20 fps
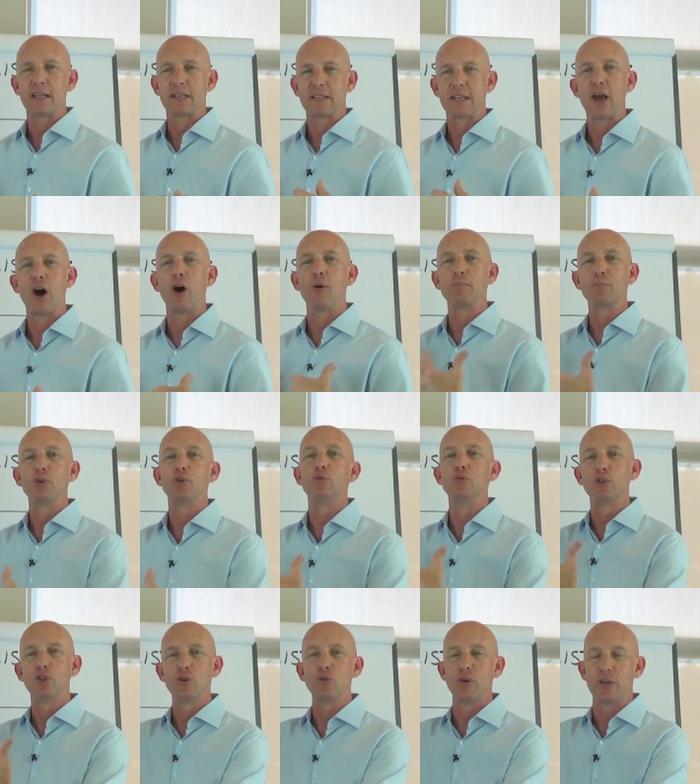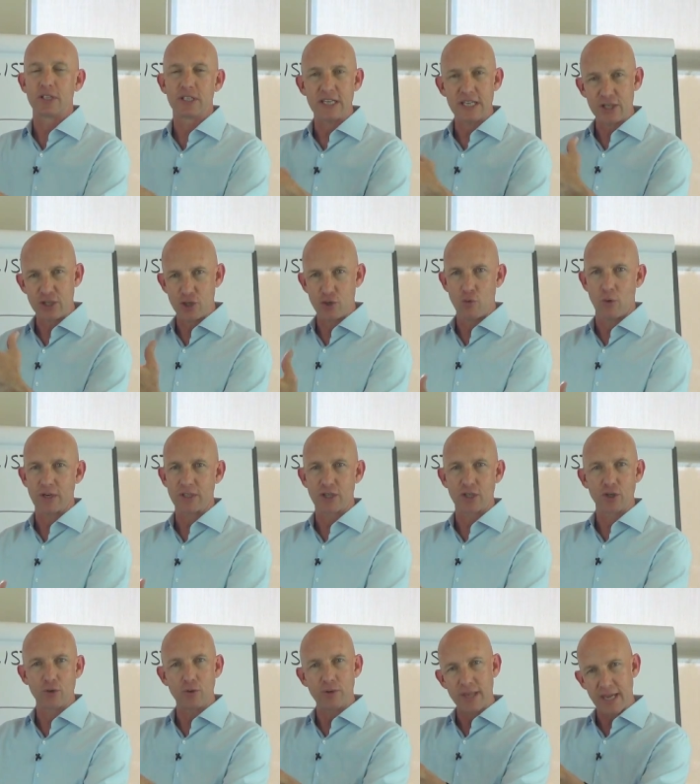help you do it, teach you what
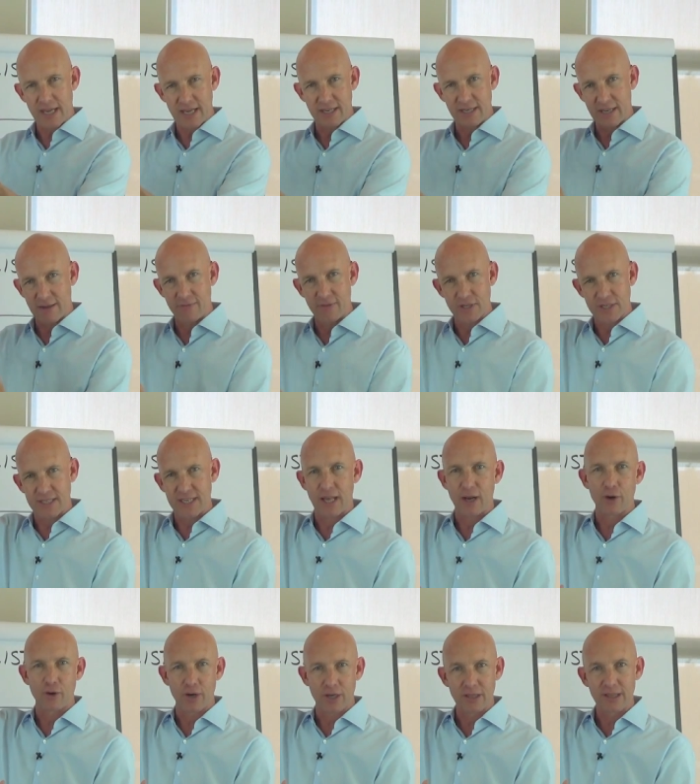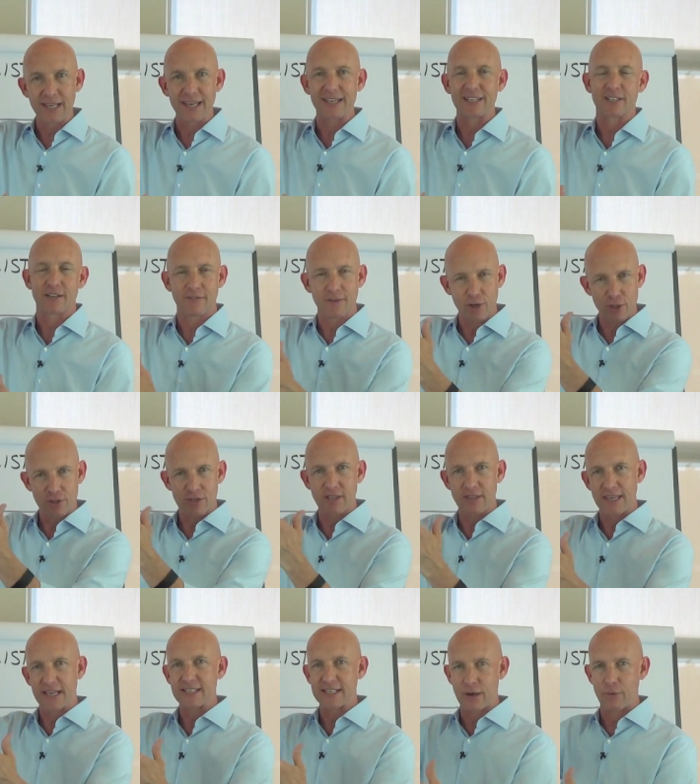to do, and they can give the seller a list of here's the
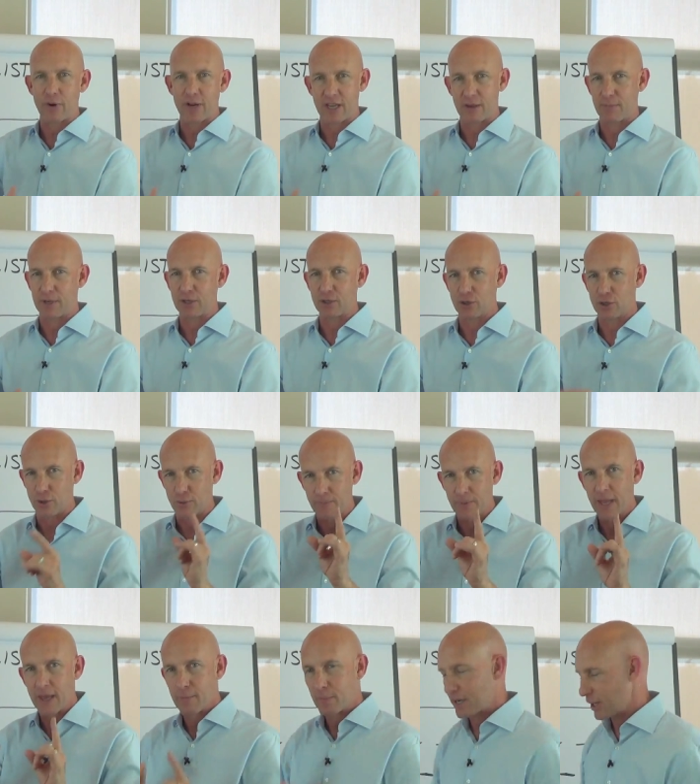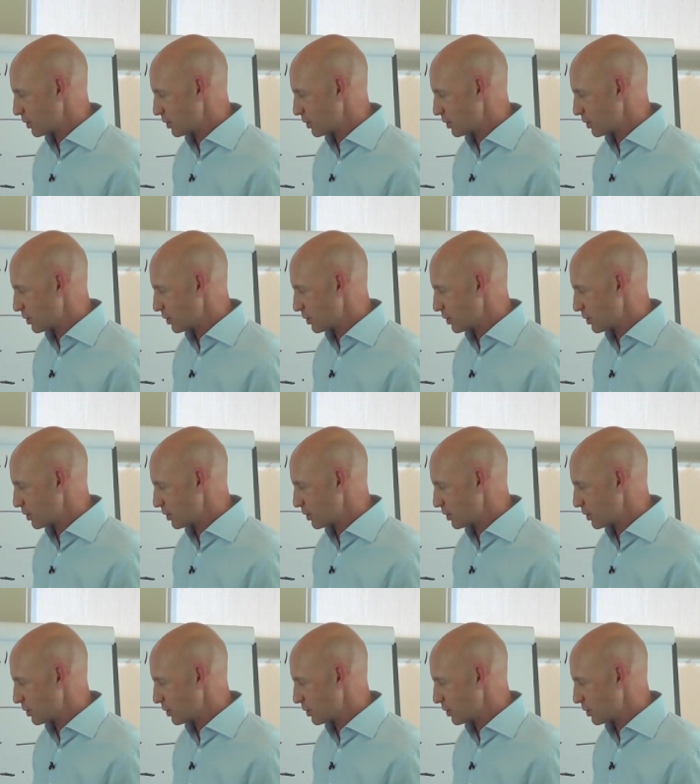things I recommend you do. But